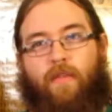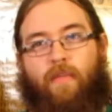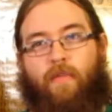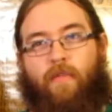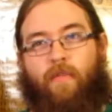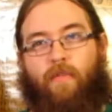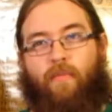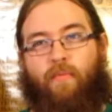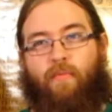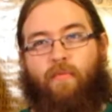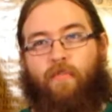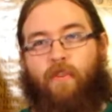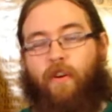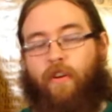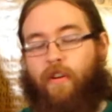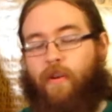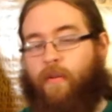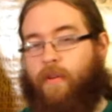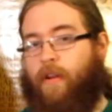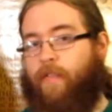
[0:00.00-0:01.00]
when you
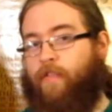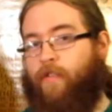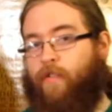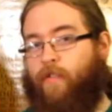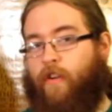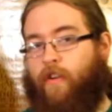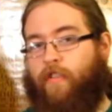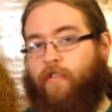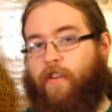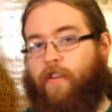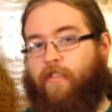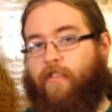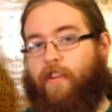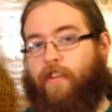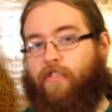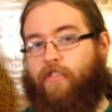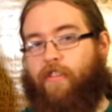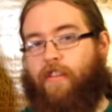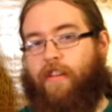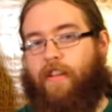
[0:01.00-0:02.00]
start going off too far in the wrong
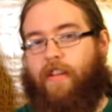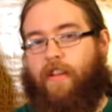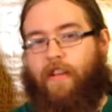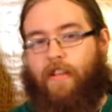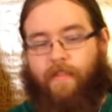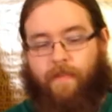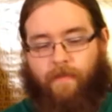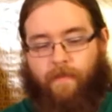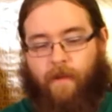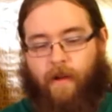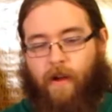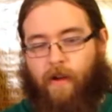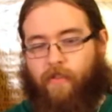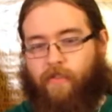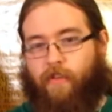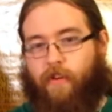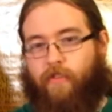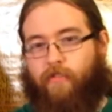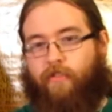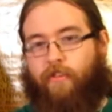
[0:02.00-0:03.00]
direction, the fog
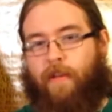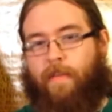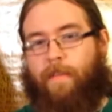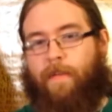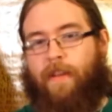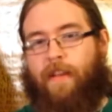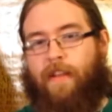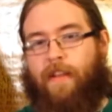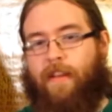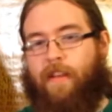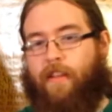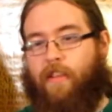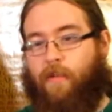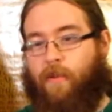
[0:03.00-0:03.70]
starts creeping in.